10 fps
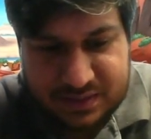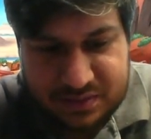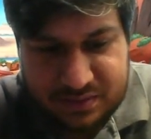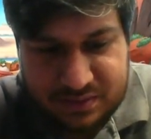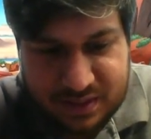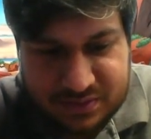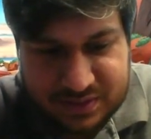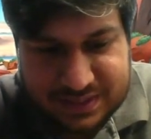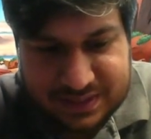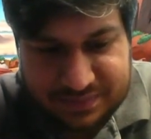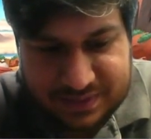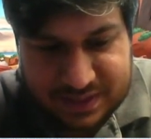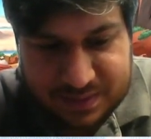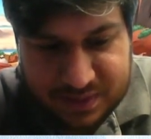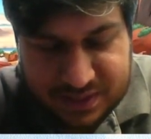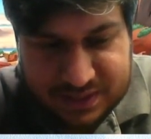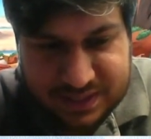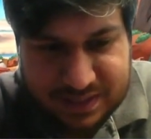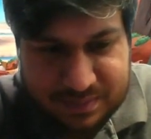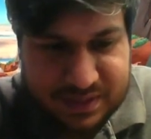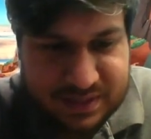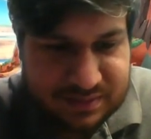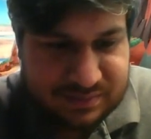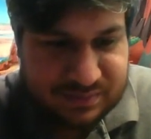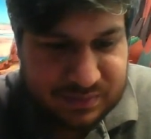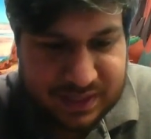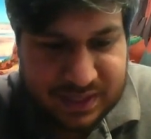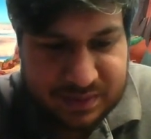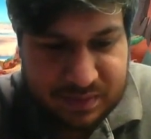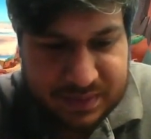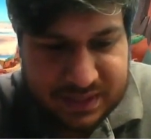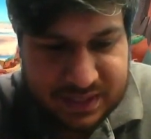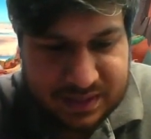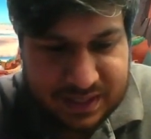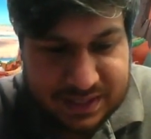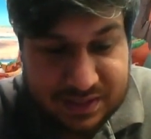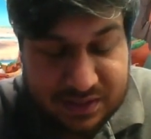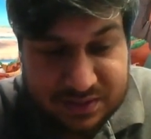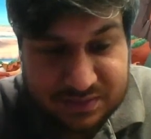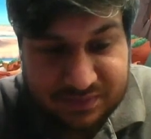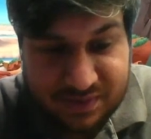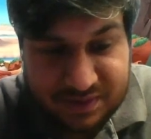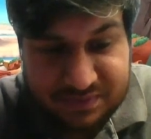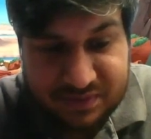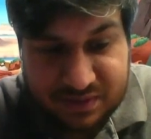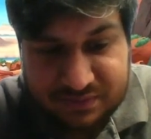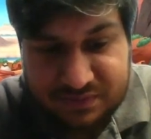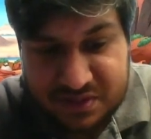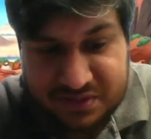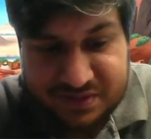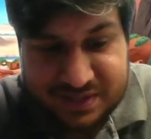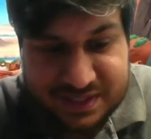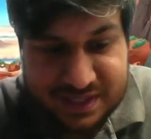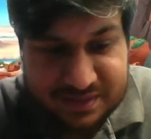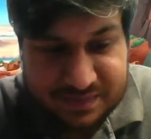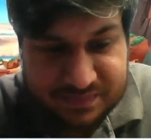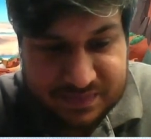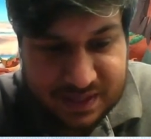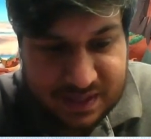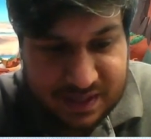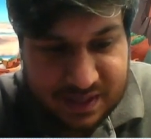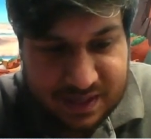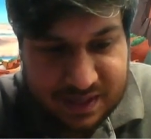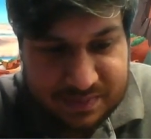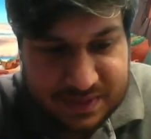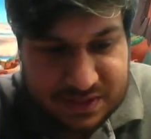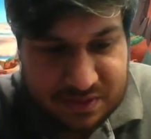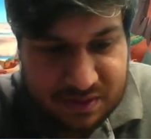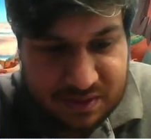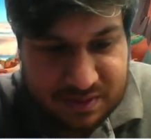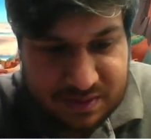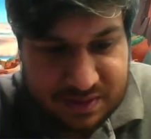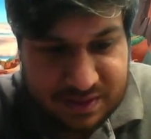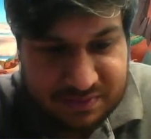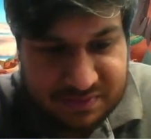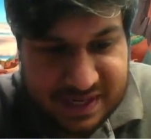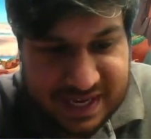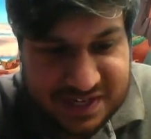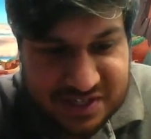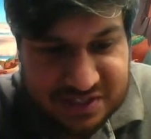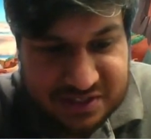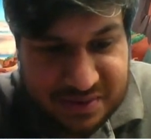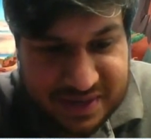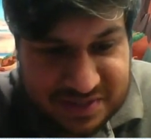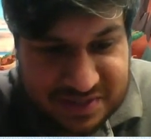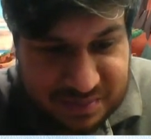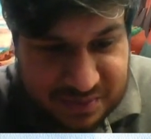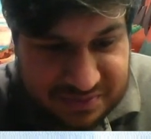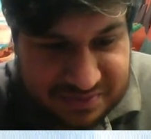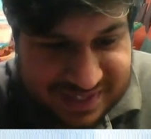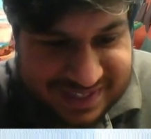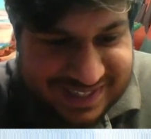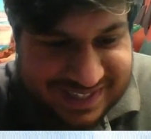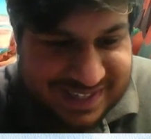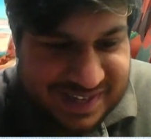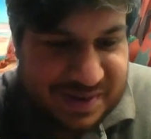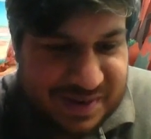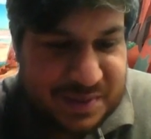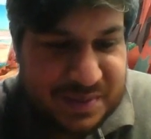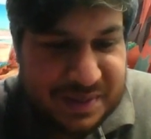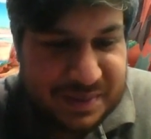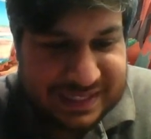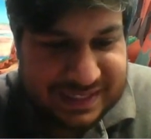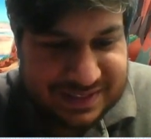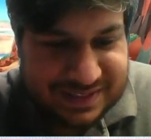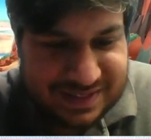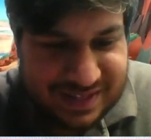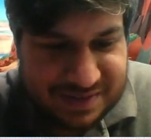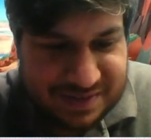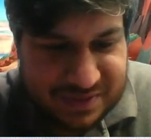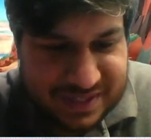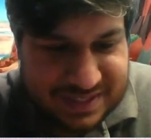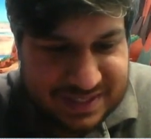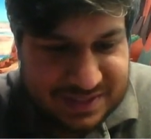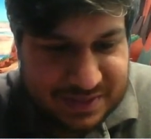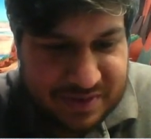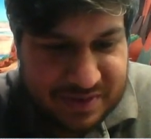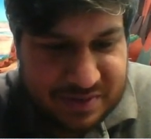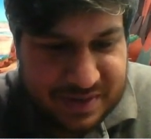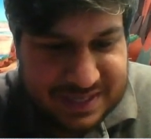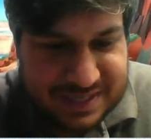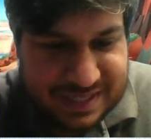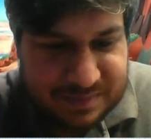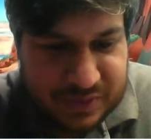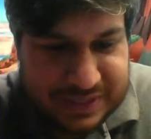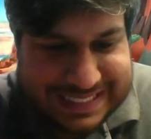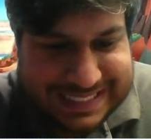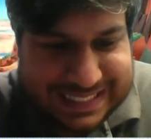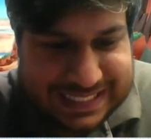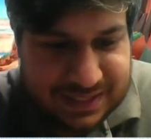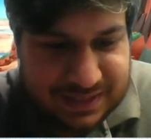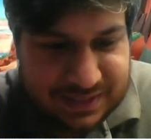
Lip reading: 278 special attack, but again, it won't be needed, and it's really fast, 410. It's got a 3-gauge Stone Edge move, which we know what that does. Lycanrot hits it, so critical hits land more easily.